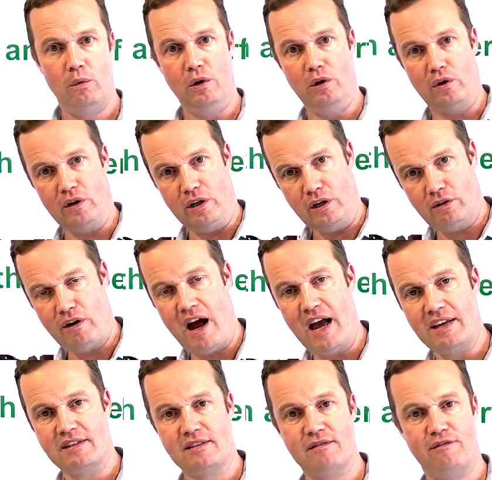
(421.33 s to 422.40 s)
we're looking at
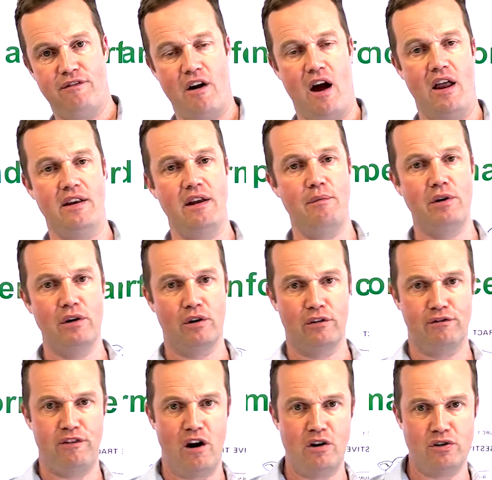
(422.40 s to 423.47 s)
grass, and then we look at
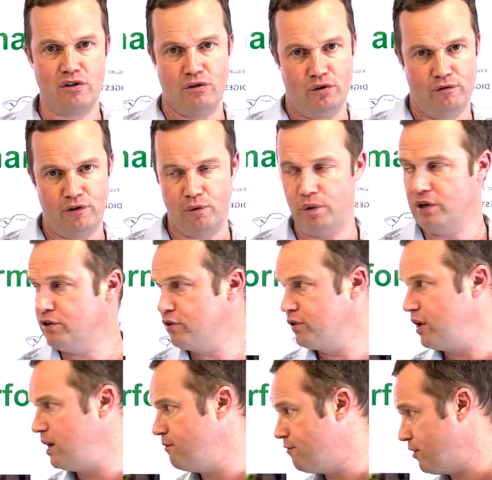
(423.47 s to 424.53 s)
forages over the winter
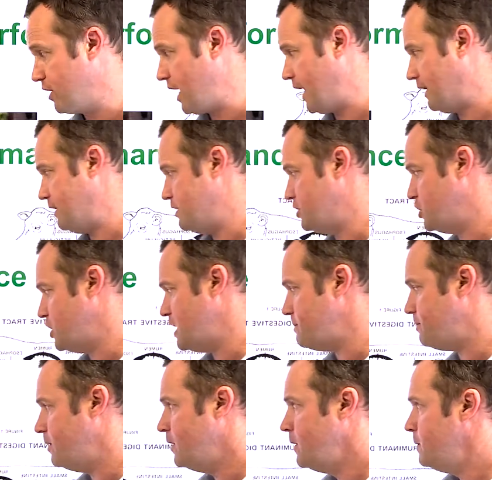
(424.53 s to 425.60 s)
time for cattle and
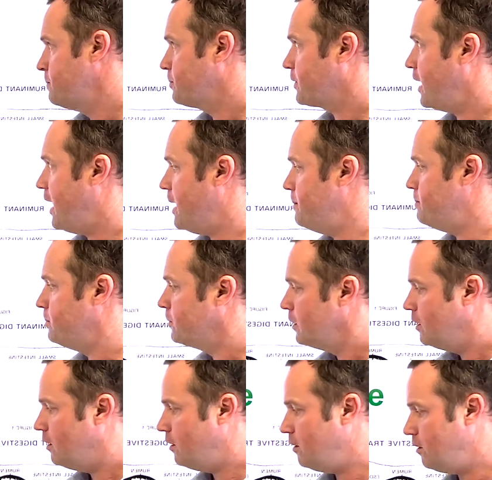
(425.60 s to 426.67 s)
sheep.
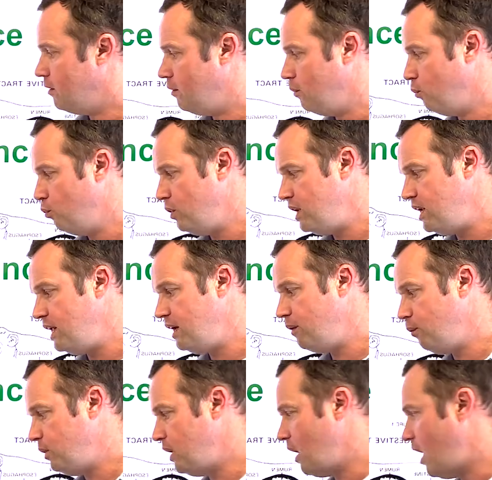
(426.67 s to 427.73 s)
Really,
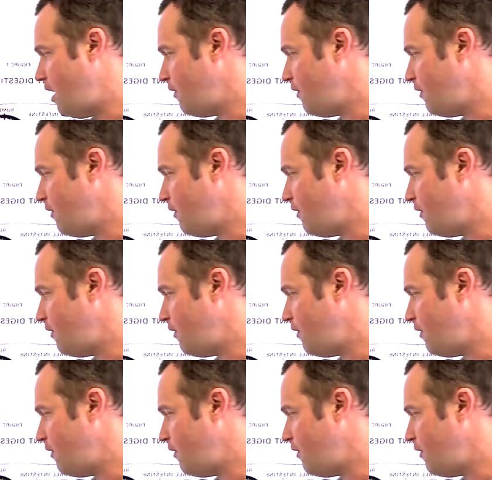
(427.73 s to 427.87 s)
we